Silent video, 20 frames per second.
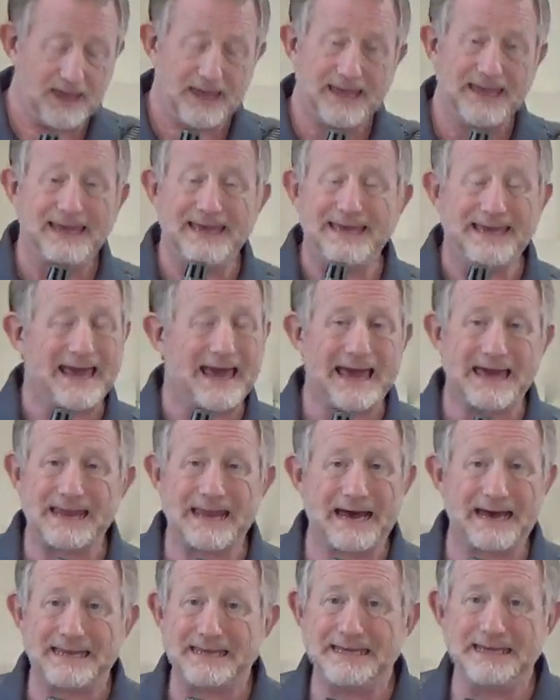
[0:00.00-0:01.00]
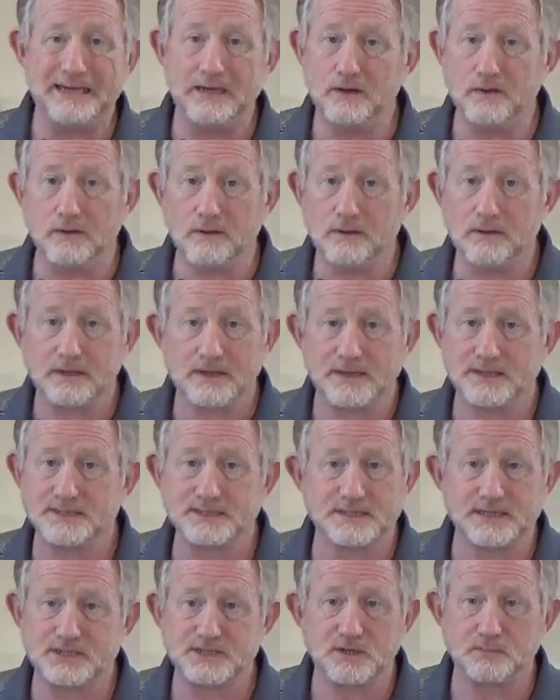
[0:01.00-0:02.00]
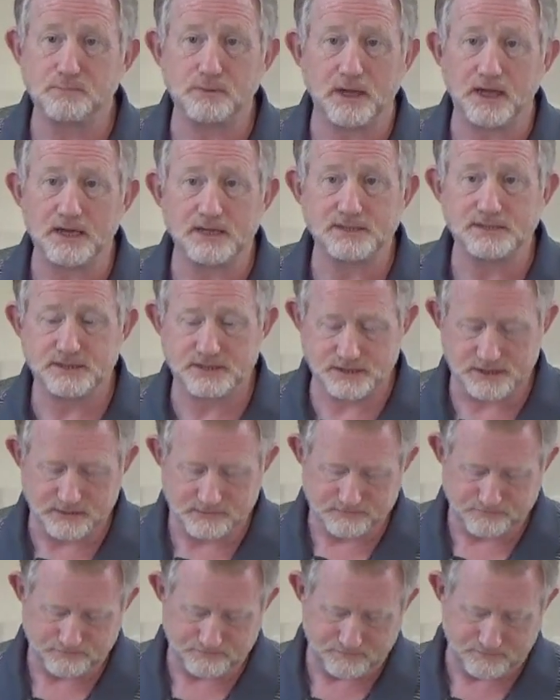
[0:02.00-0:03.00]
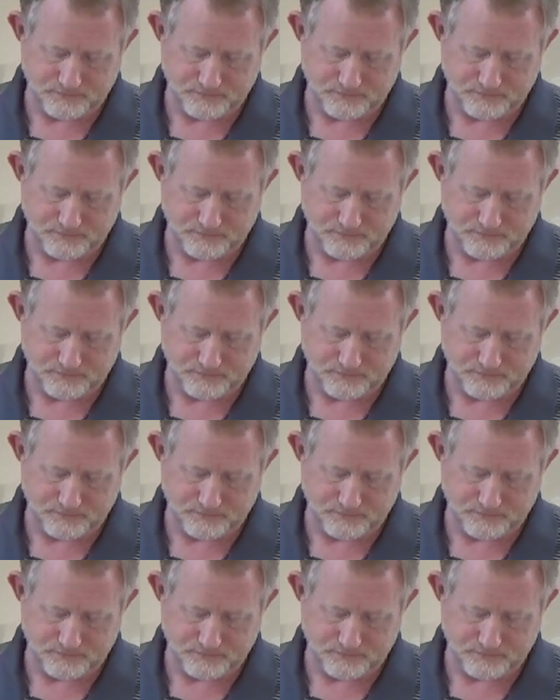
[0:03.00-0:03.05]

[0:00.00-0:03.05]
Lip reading: He cannot heal in such a place.